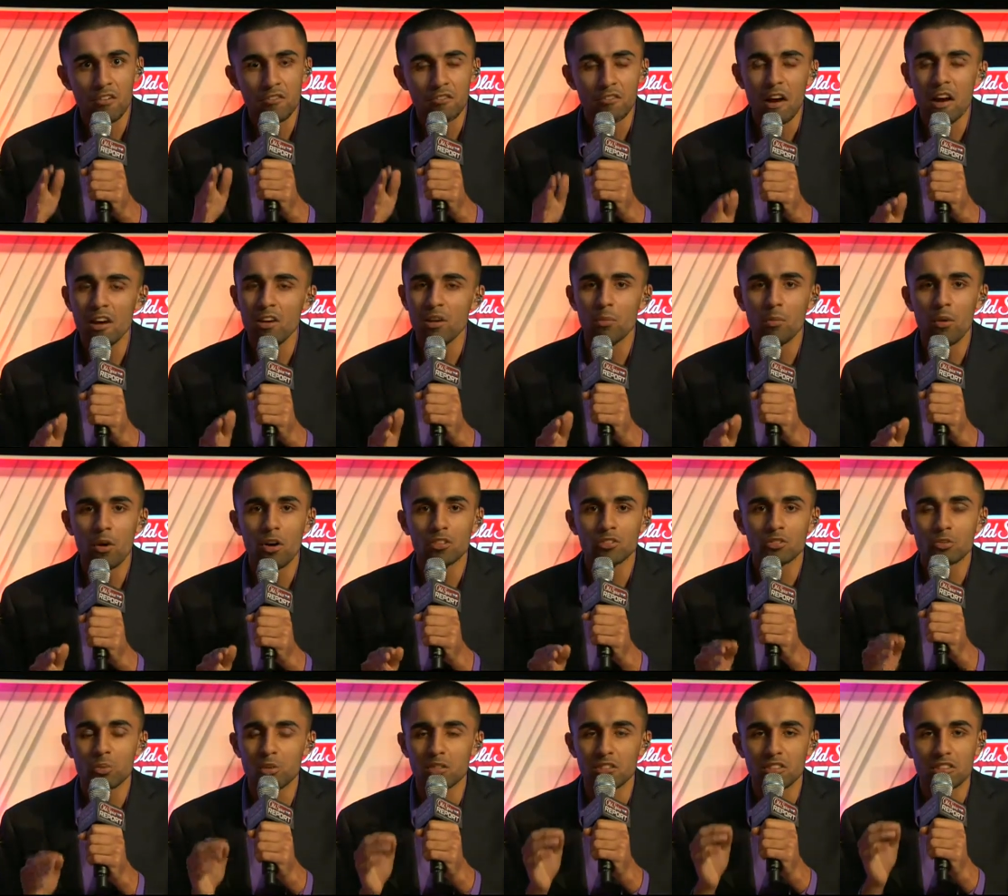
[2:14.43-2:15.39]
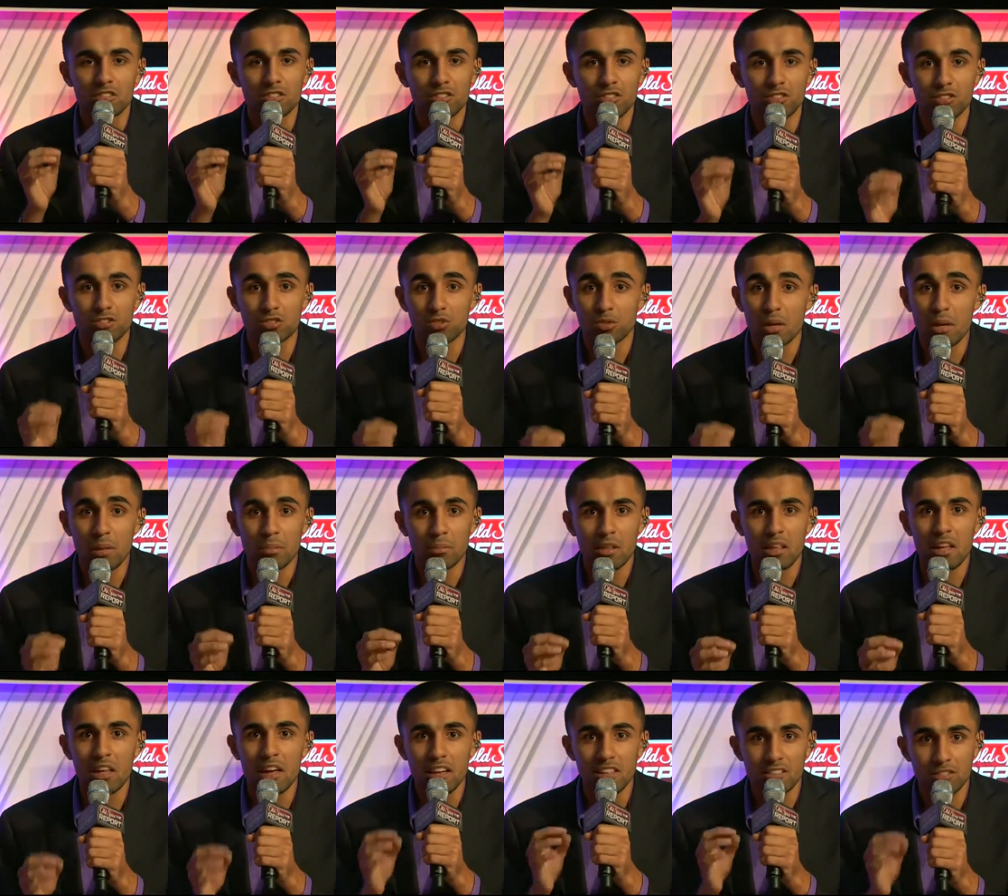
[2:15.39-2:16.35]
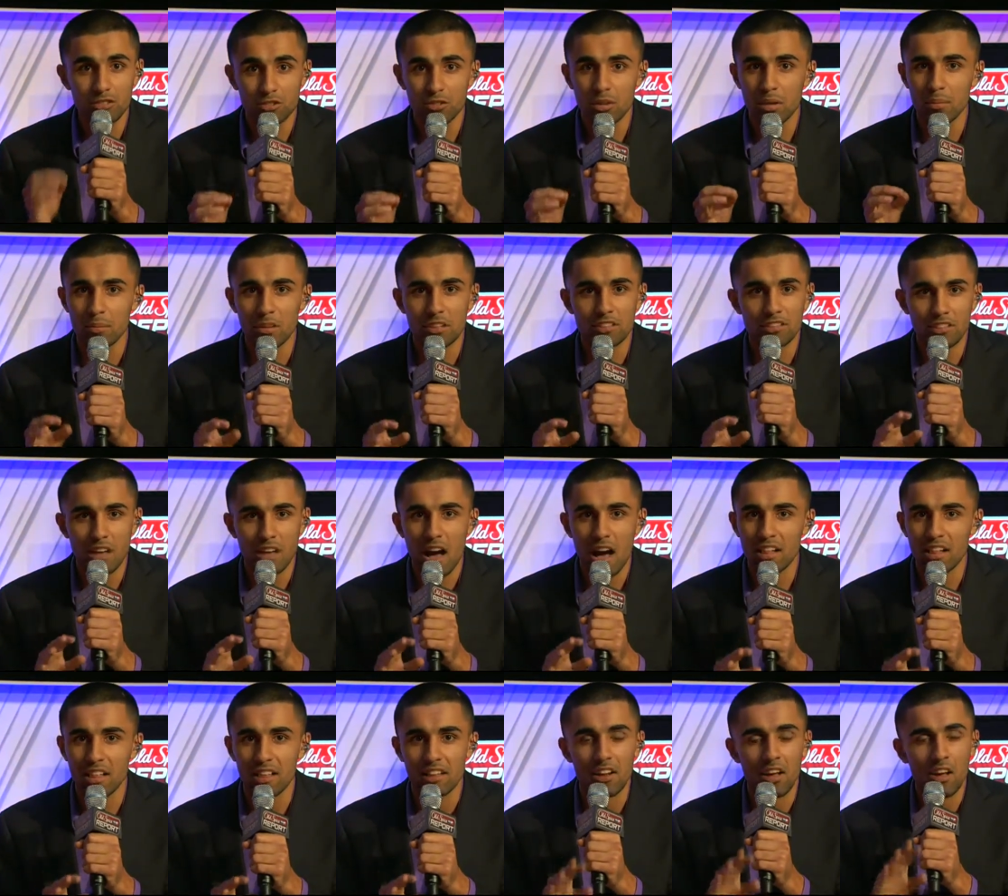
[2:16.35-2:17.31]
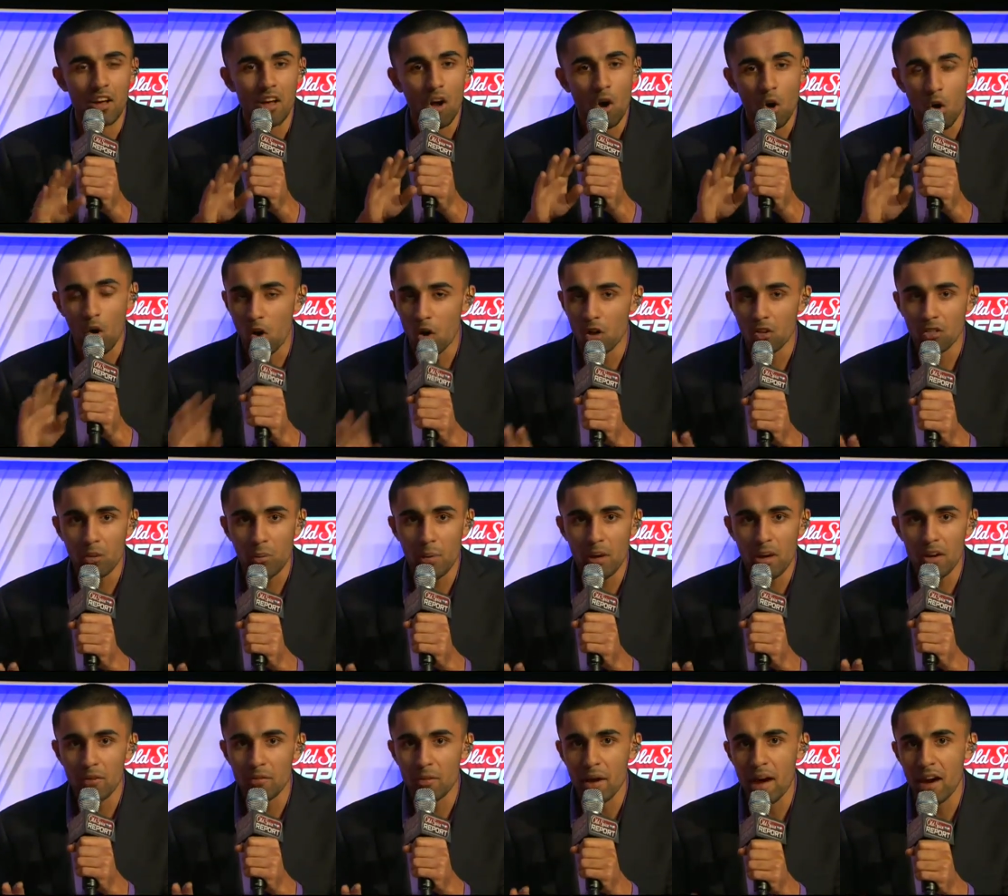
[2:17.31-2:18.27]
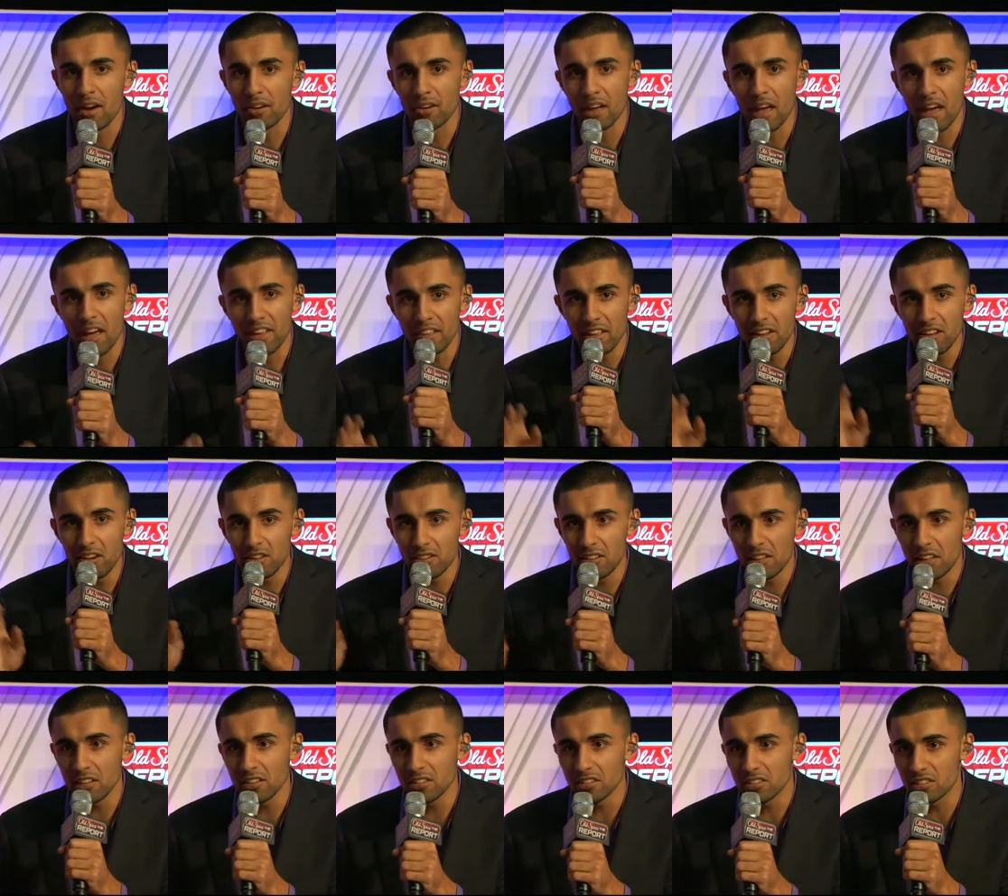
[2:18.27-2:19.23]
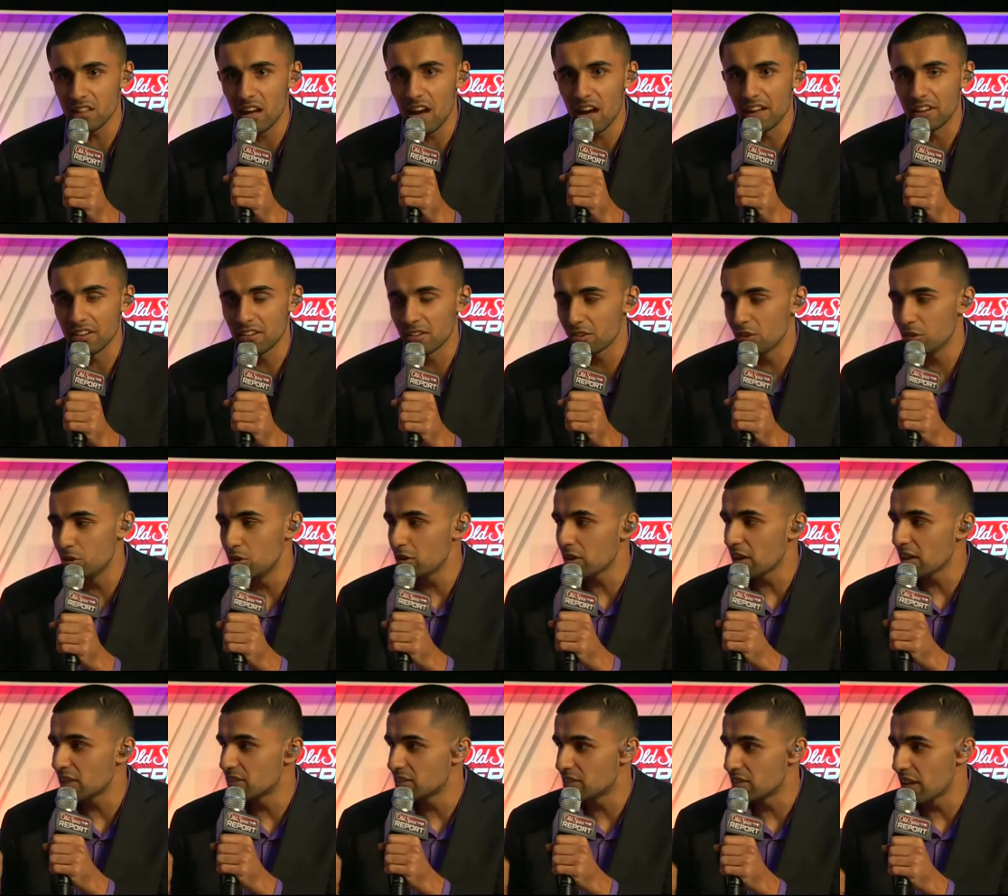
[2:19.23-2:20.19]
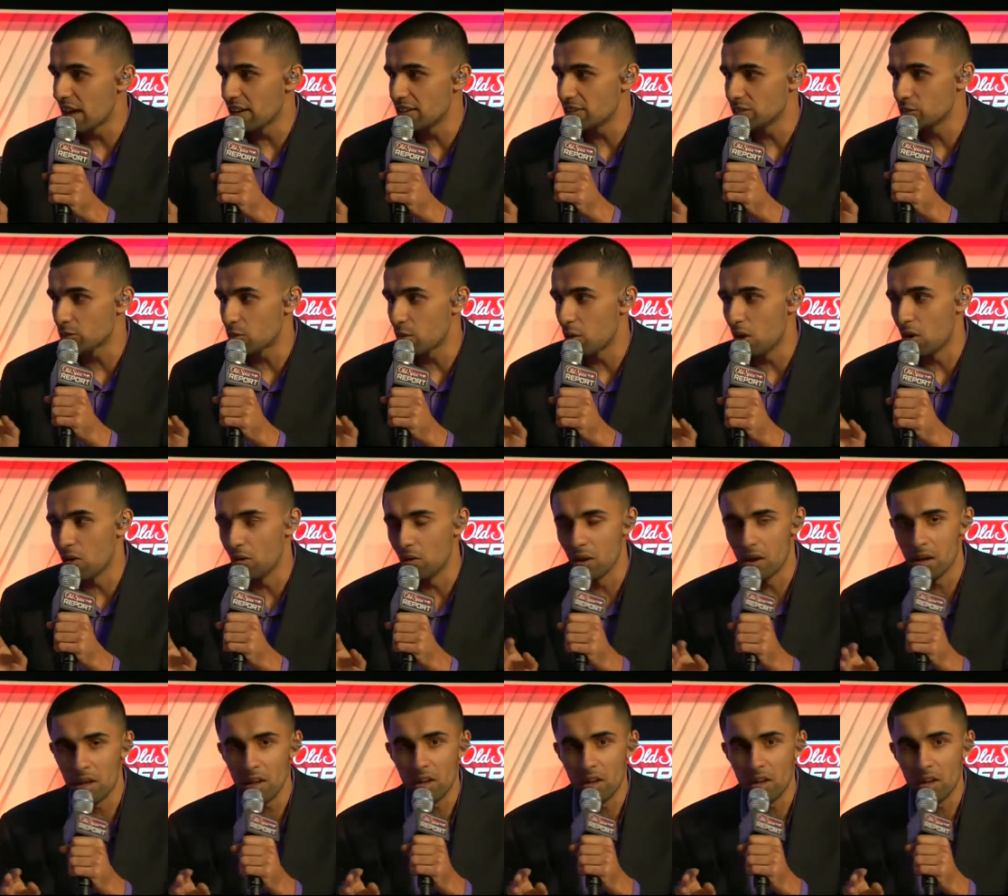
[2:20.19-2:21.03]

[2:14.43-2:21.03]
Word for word: Final Boss was extremely, extremely solid all the way around. And then on the other side, you look at Status Quo.